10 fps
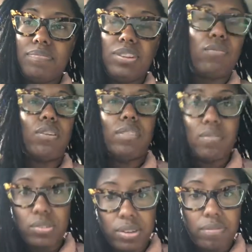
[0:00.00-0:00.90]
different
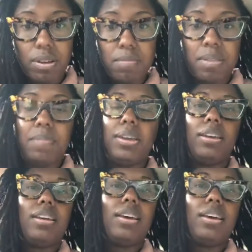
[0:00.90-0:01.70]
levels of commitment